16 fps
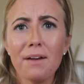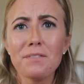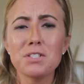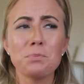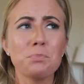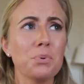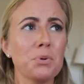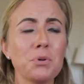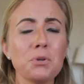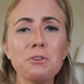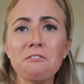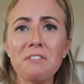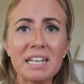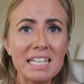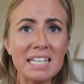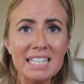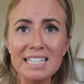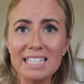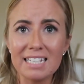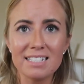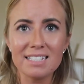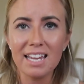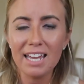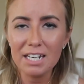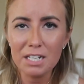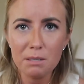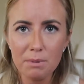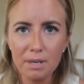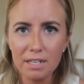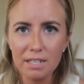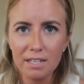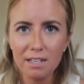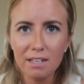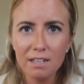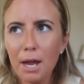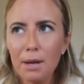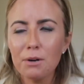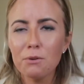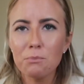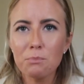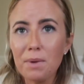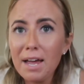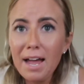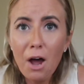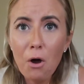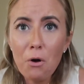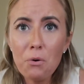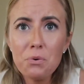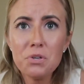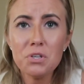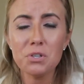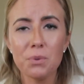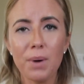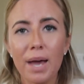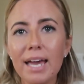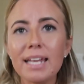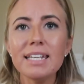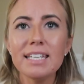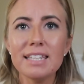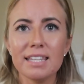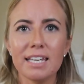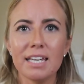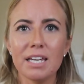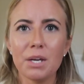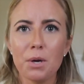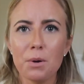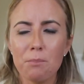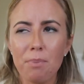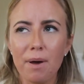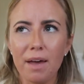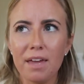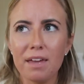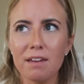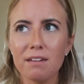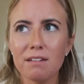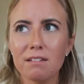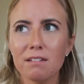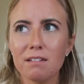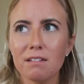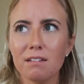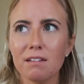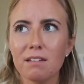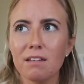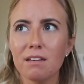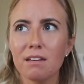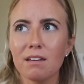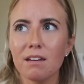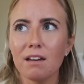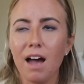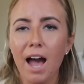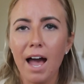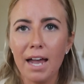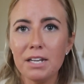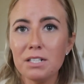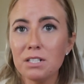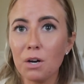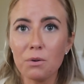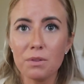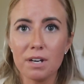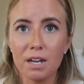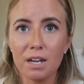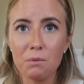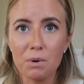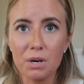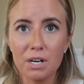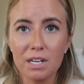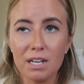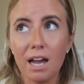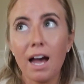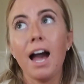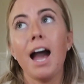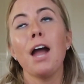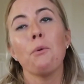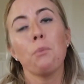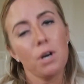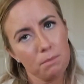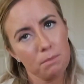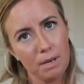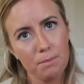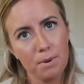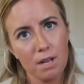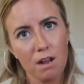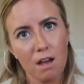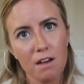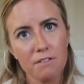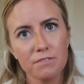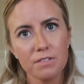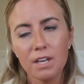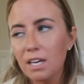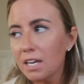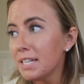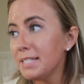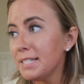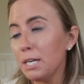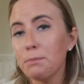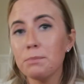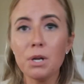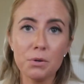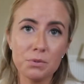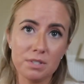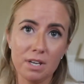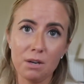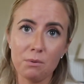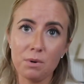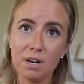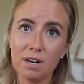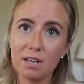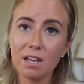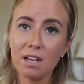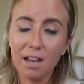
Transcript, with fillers: have to prove anything to anybody i don't owe you anything but i know that i work i work my butt off tim knows i work